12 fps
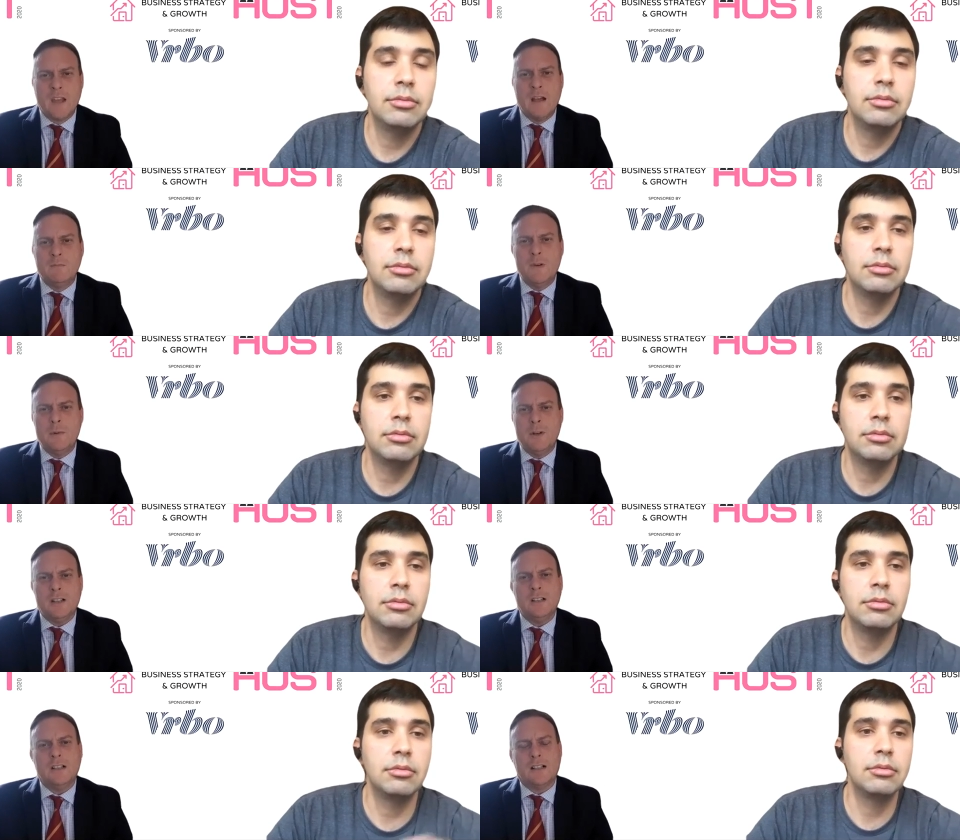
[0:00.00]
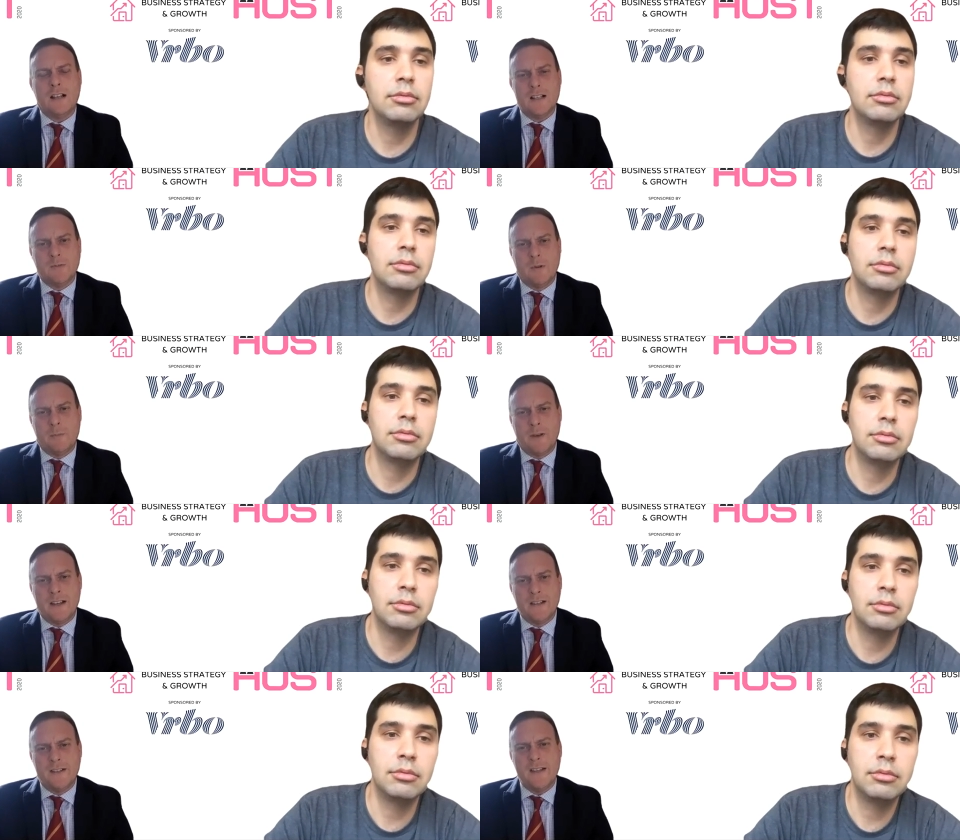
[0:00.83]
Speaker 1: when we look at our customer
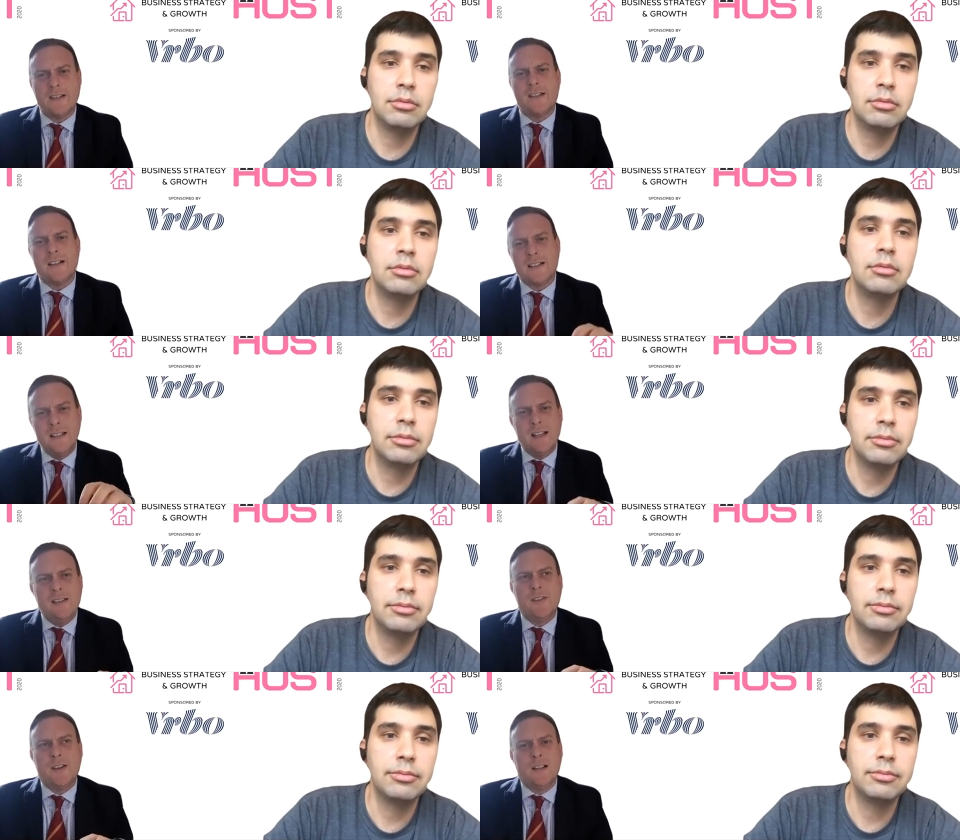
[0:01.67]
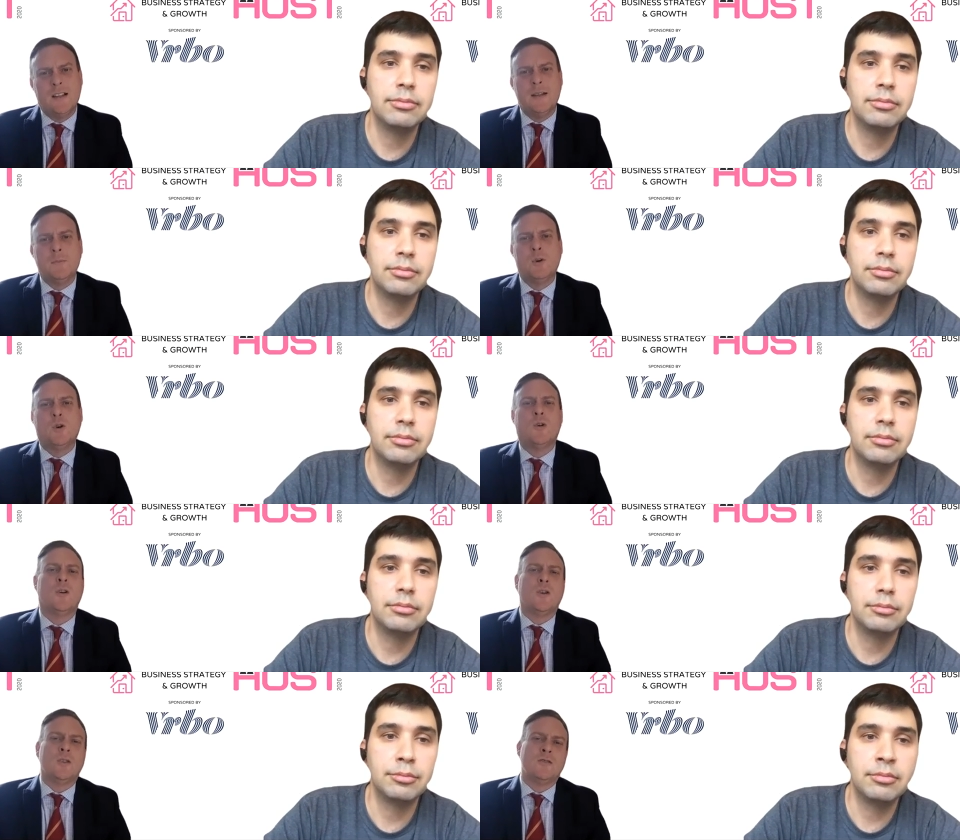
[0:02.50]
base, it's significantly more
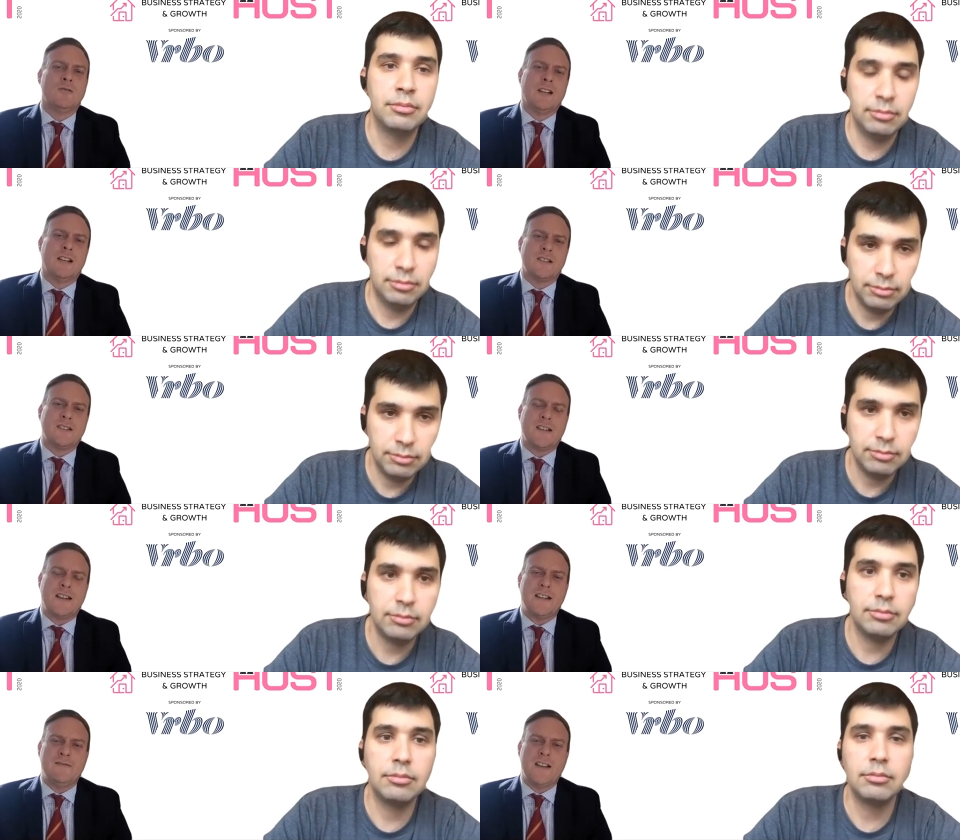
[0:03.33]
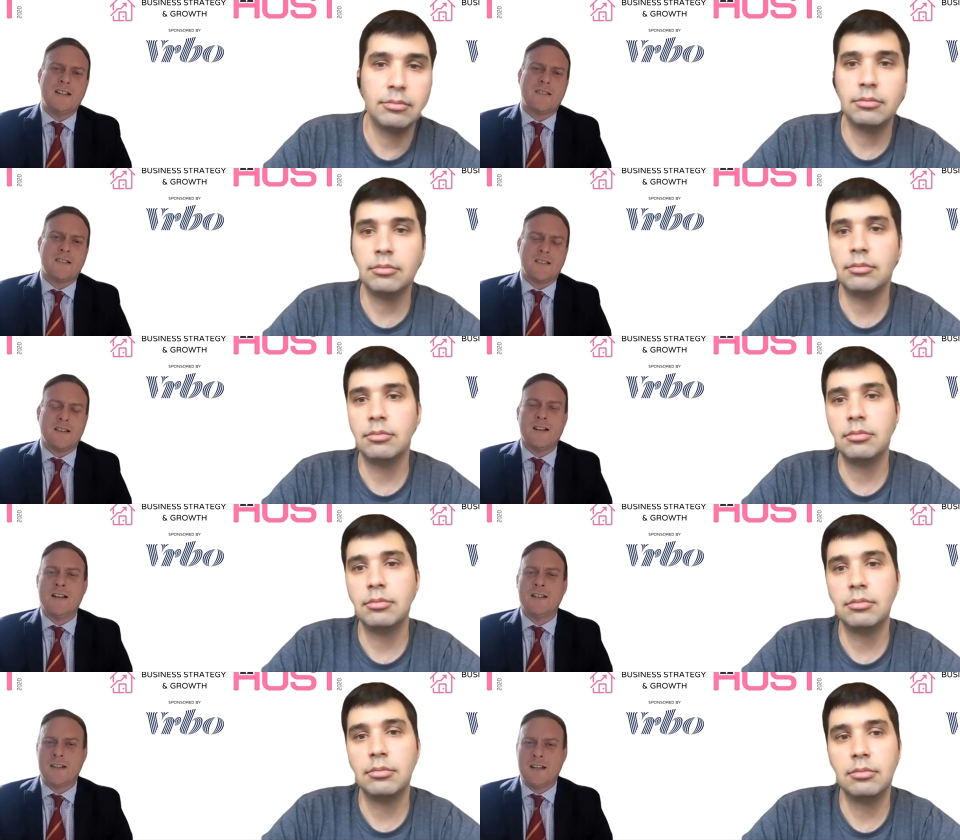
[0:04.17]
on the real estate investor
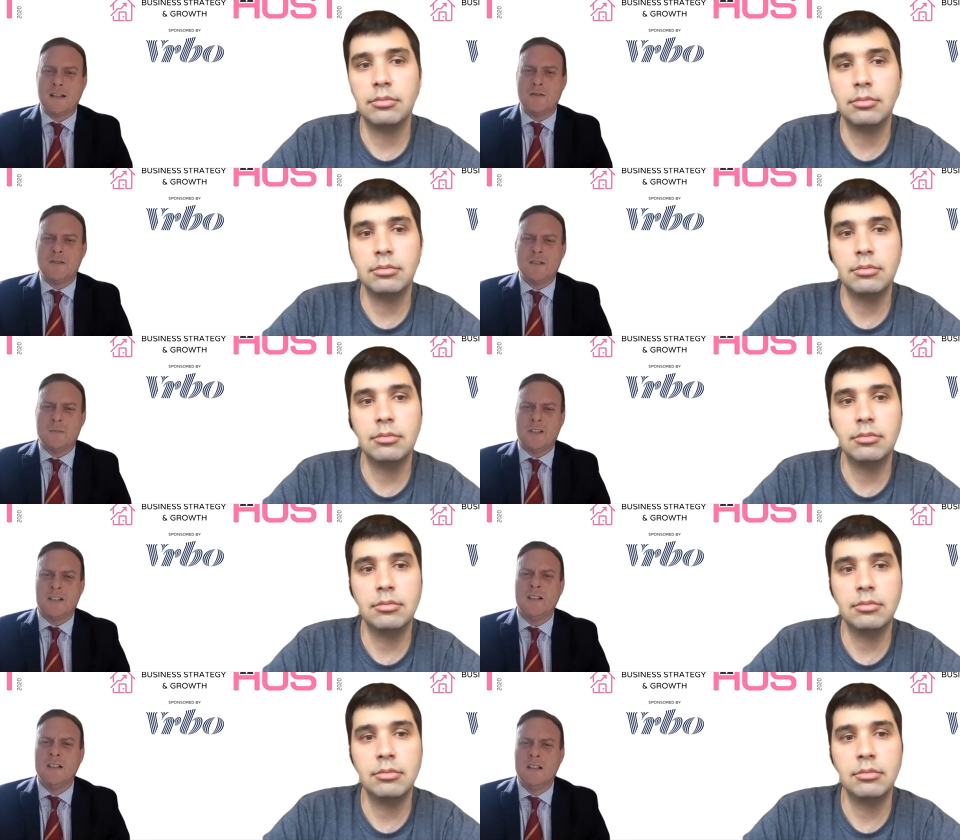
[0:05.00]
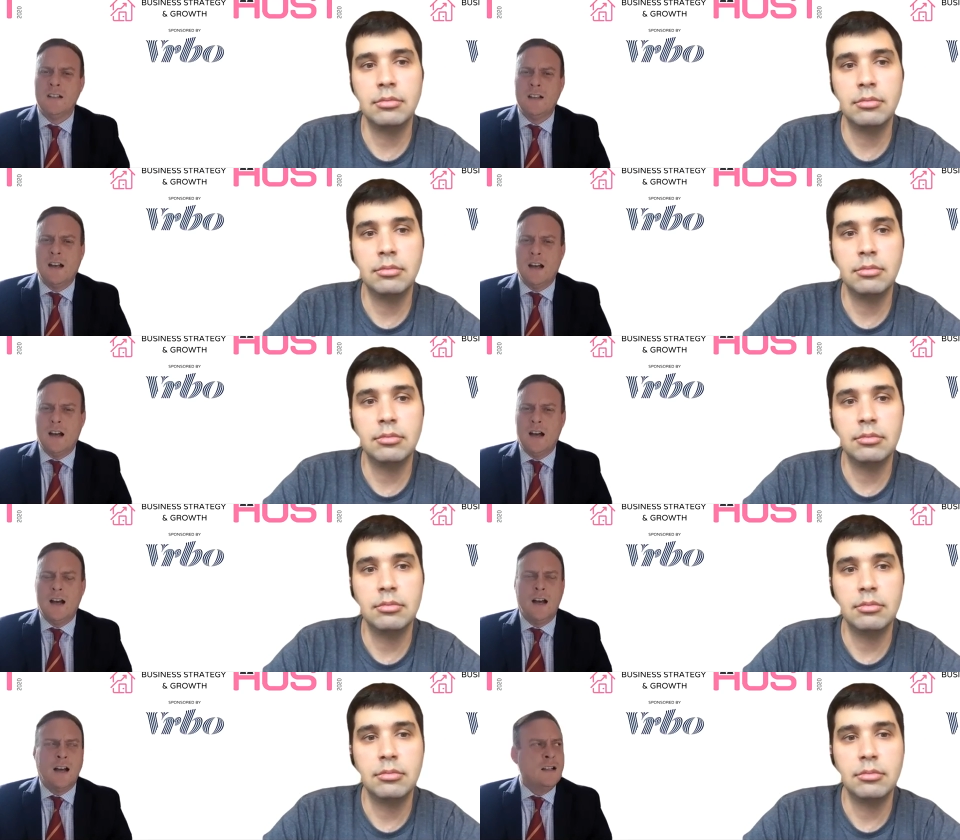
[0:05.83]
side than it used to be.
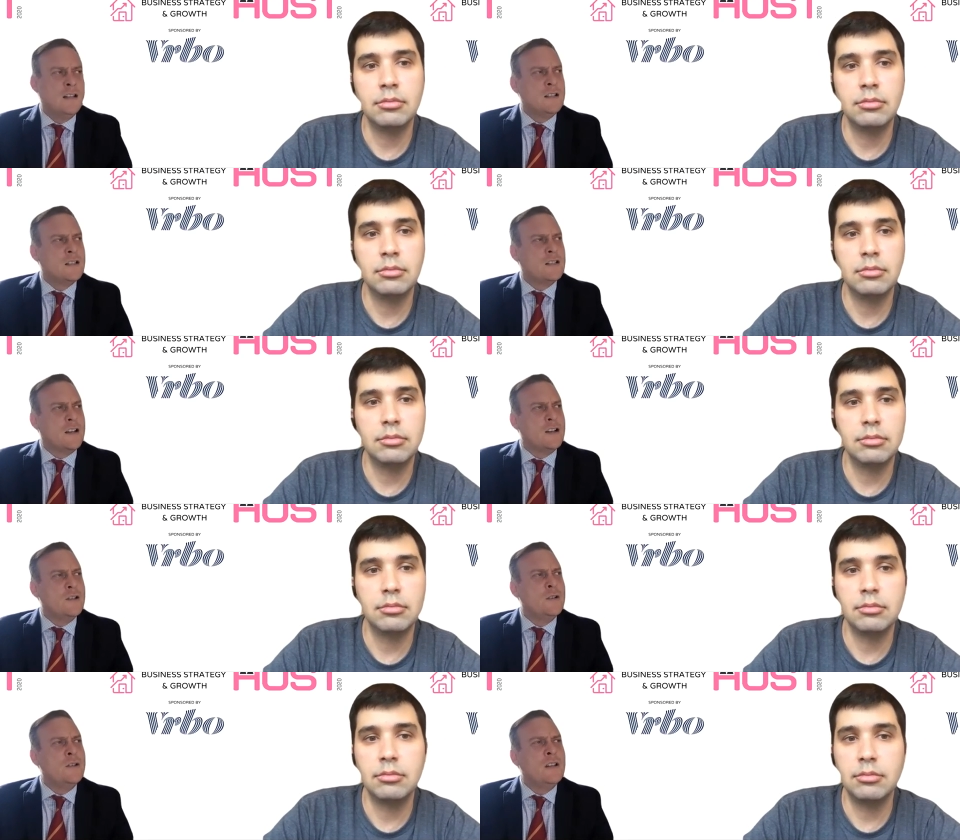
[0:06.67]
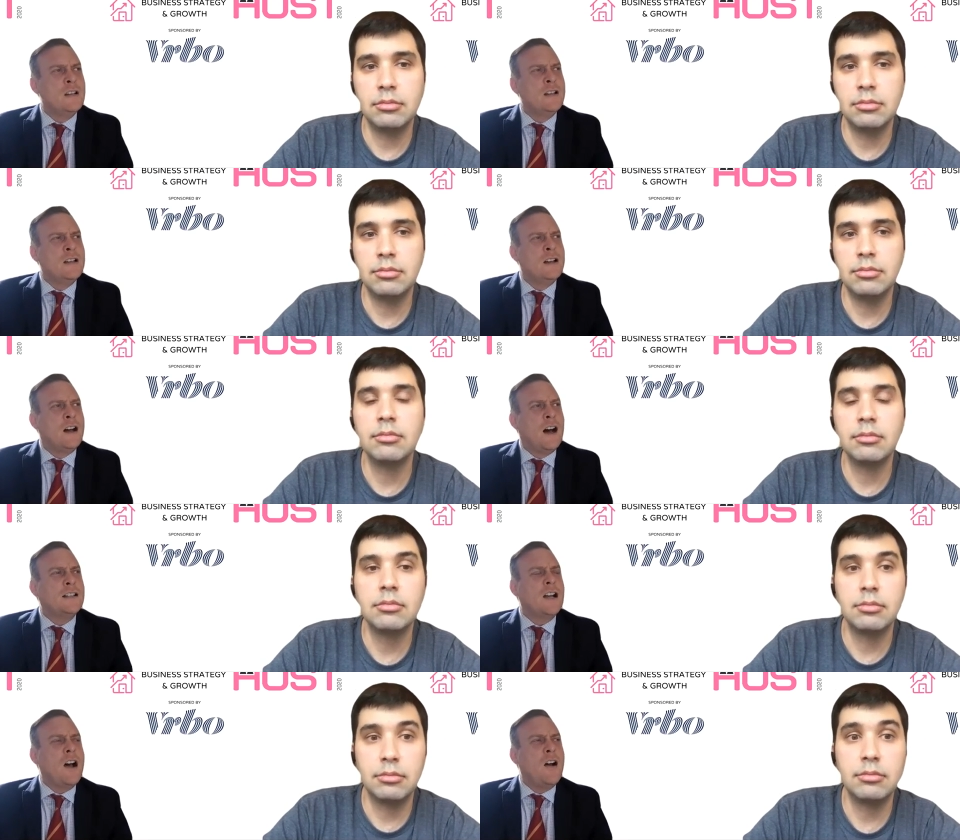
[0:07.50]
Uh, so I
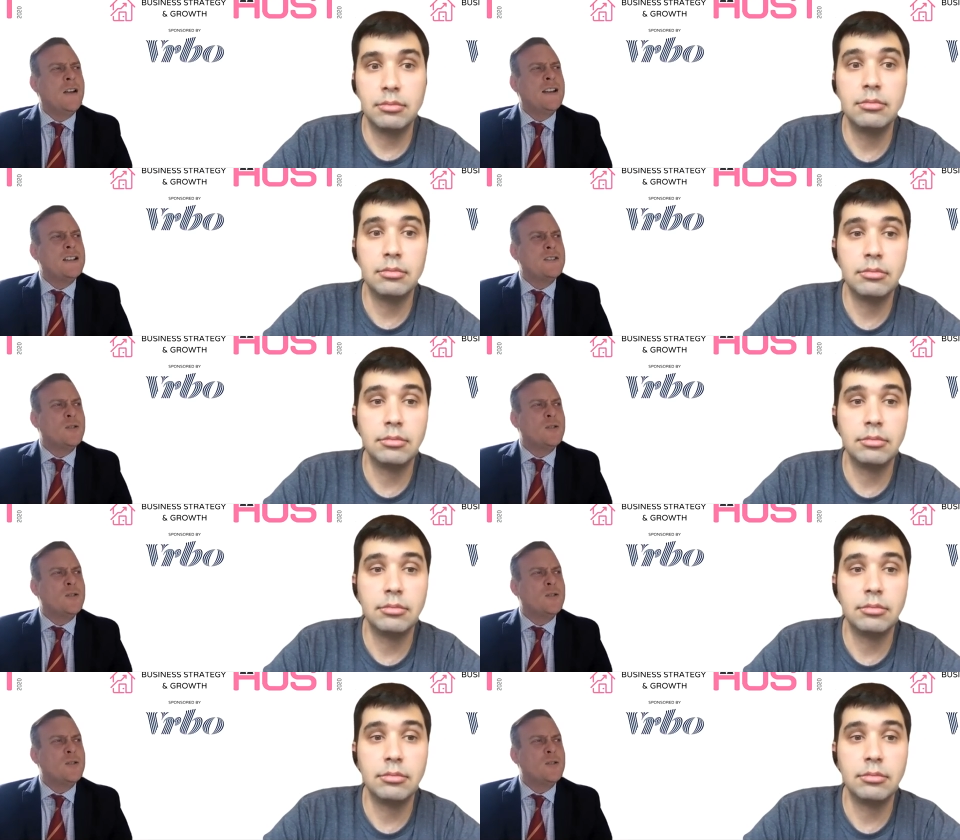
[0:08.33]
don't, I, it's